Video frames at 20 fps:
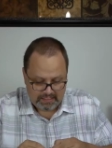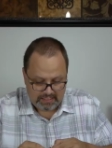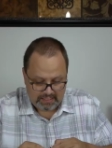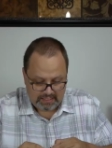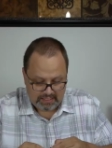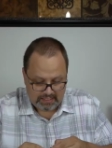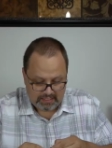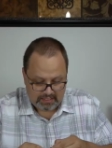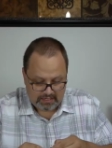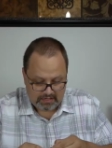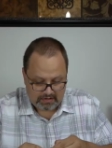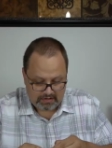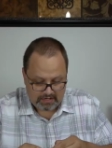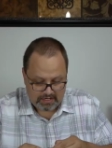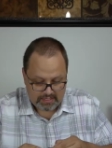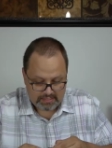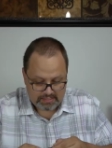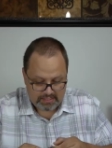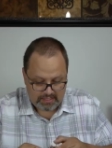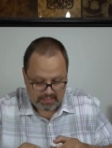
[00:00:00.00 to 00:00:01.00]
in the year
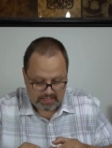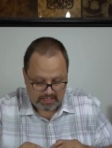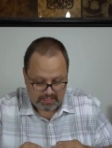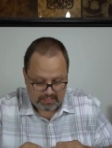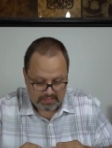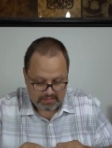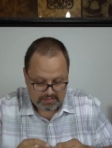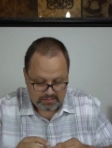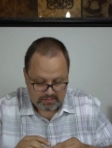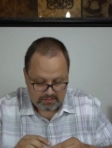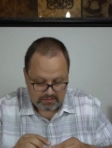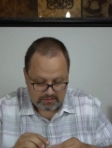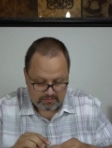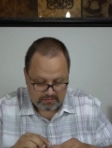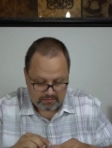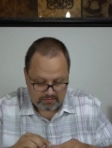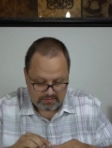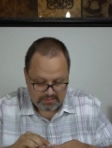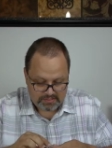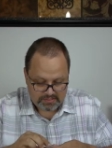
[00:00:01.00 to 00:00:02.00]
1982.
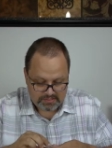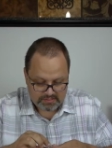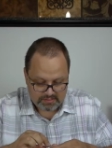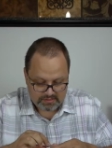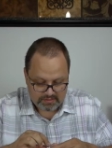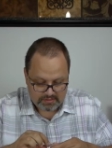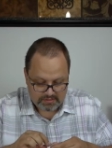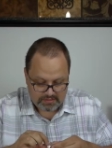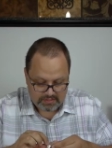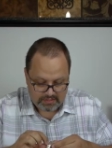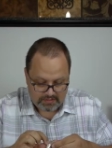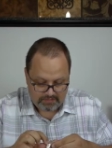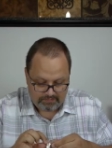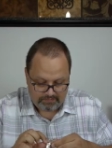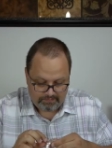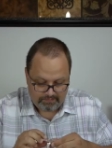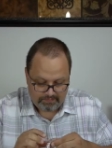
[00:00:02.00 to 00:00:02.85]
Well, this is interesting.